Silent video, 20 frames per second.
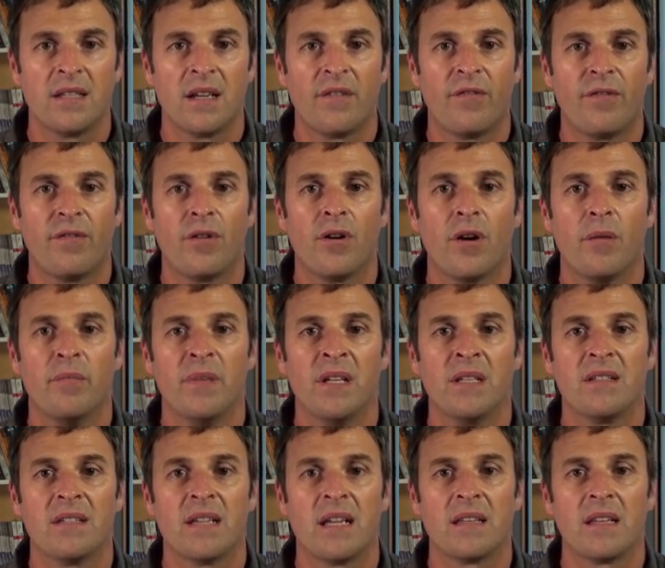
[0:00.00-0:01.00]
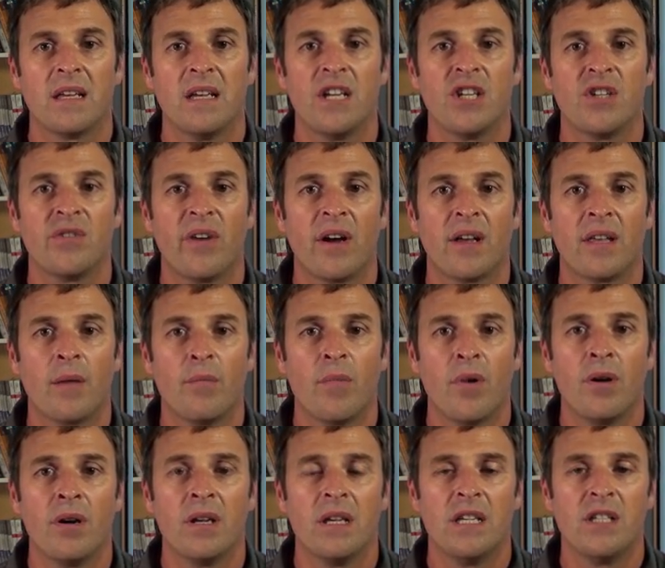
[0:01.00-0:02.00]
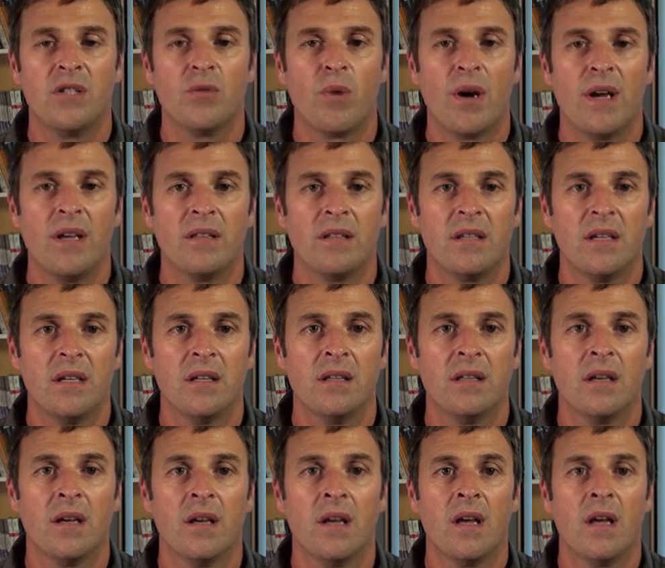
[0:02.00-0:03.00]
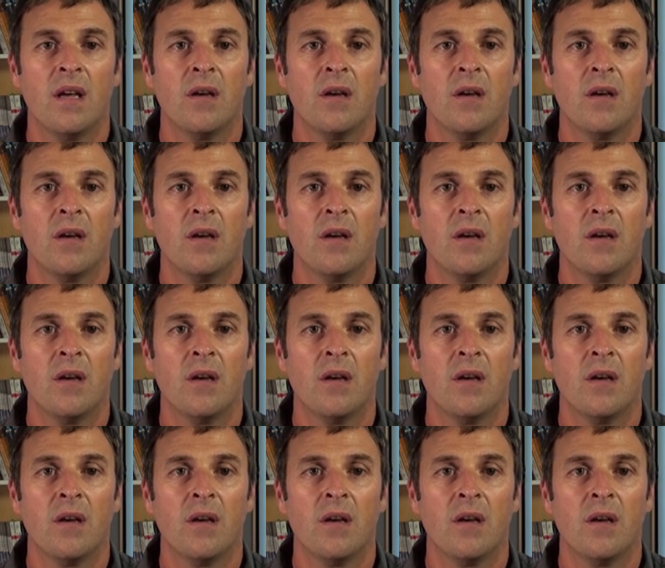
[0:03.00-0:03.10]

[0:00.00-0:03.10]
therefore, means that each variable is weighted